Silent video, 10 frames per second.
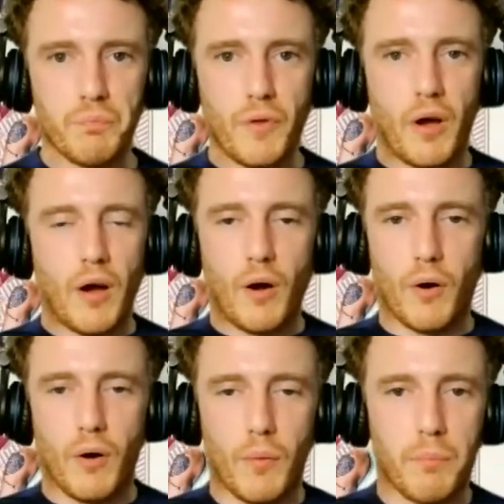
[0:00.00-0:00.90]

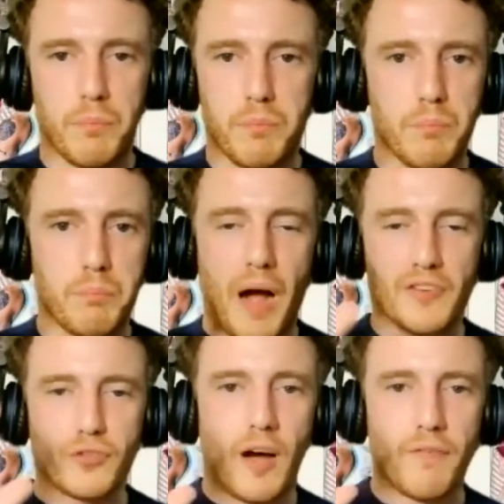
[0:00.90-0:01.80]

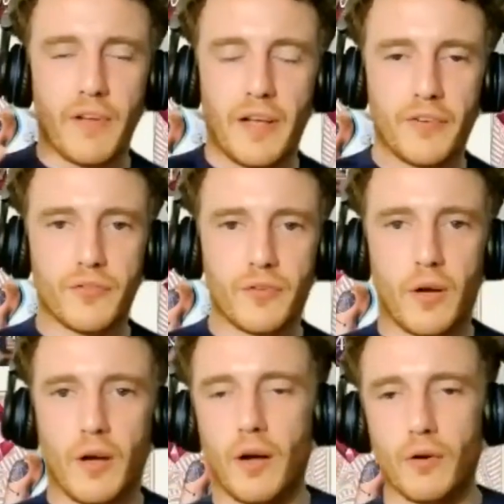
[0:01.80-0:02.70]
box office
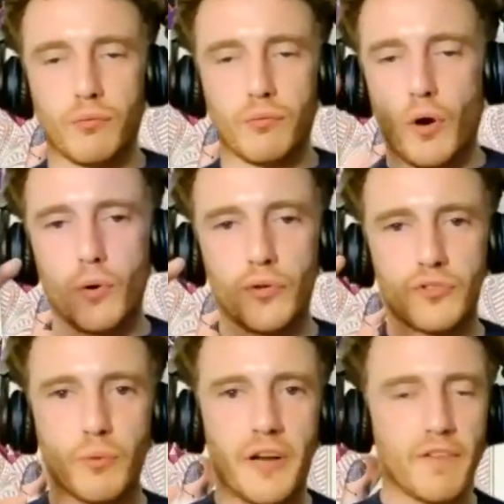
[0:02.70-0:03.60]

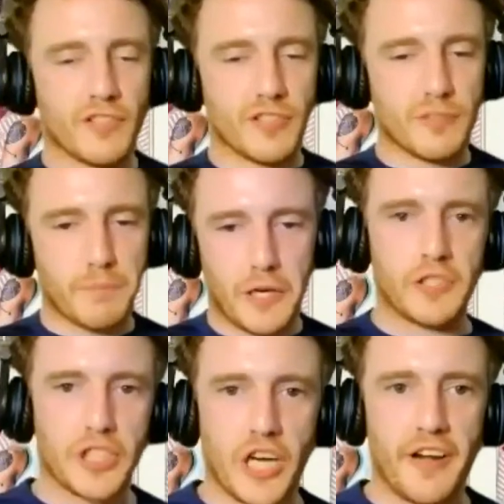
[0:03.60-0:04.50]
gross, whatever, especially in
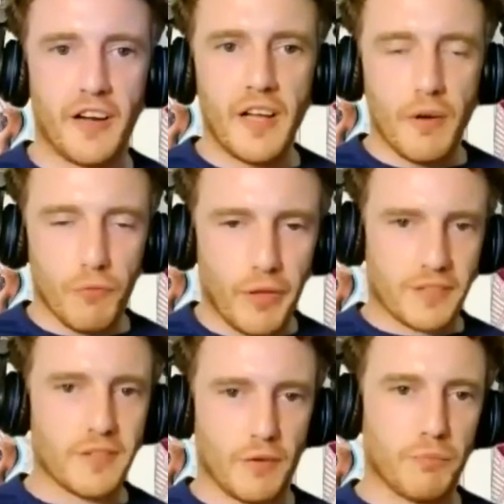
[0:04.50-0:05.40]
China. Like
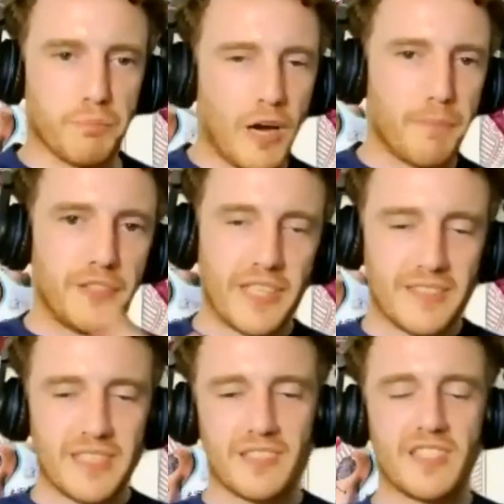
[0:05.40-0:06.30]
companies
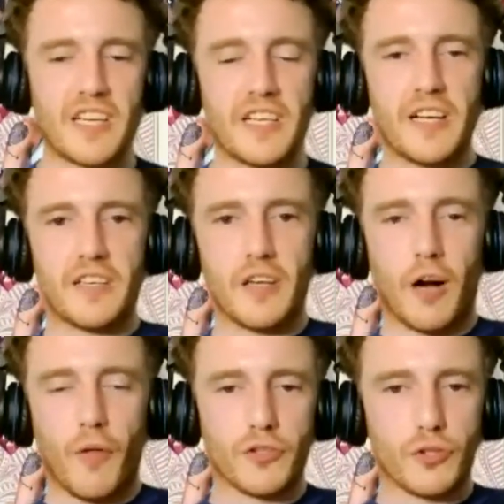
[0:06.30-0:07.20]
like Disney and
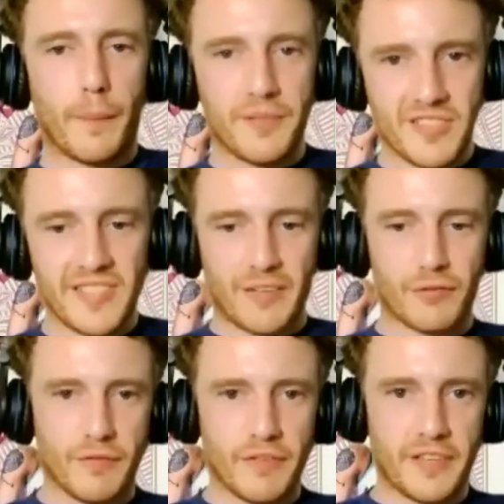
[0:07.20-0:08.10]
others are
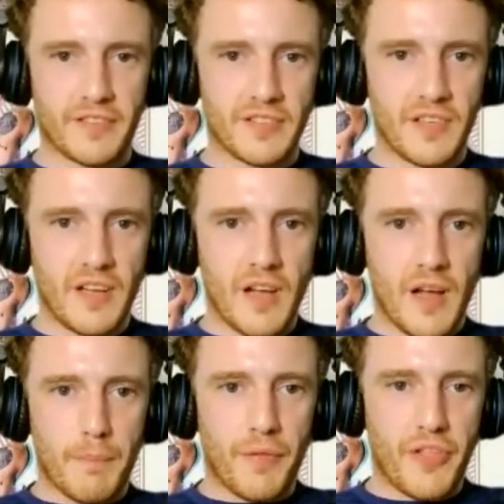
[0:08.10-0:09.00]
obsessed with it.
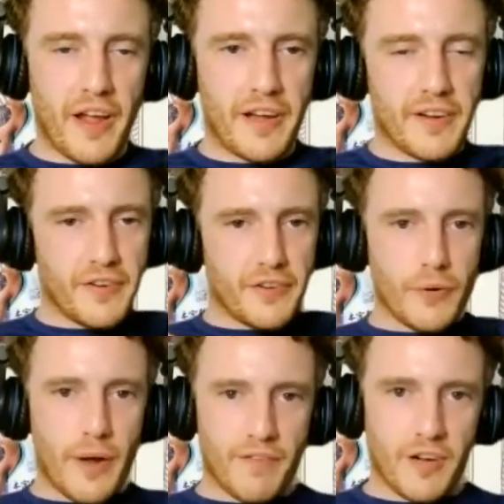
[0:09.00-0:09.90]
But then
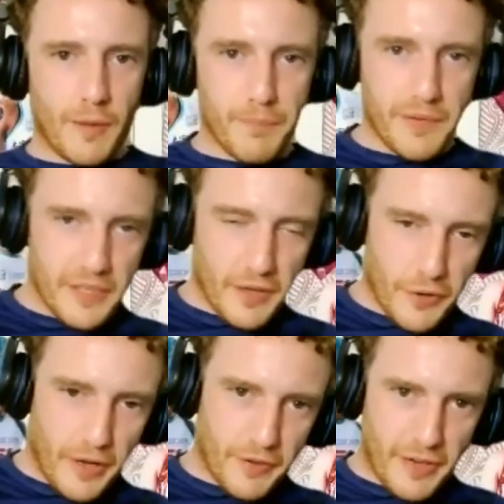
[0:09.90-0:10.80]
you have a company
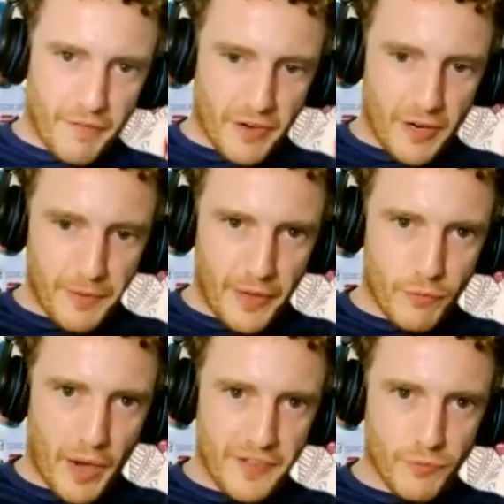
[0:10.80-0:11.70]
like
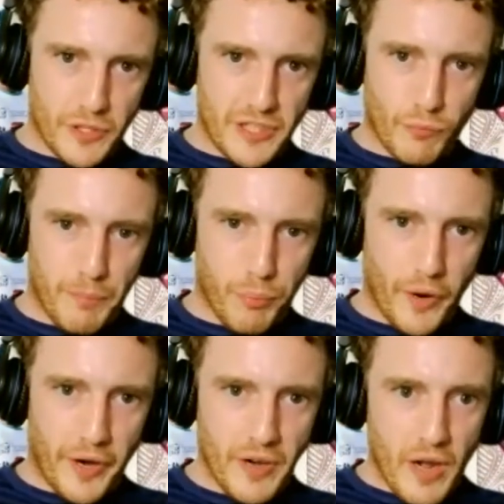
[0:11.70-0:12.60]
Ryzen, which at one
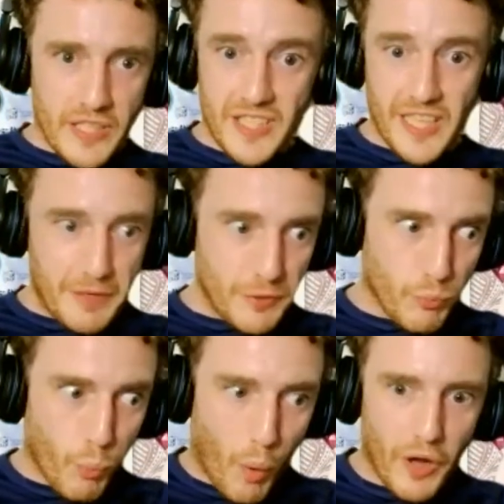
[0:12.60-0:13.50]
point
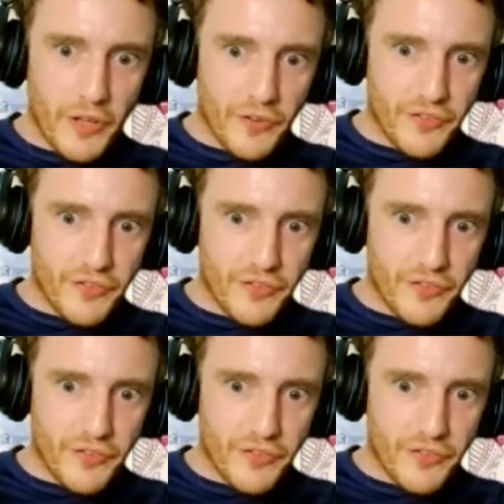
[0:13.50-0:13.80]
seemingly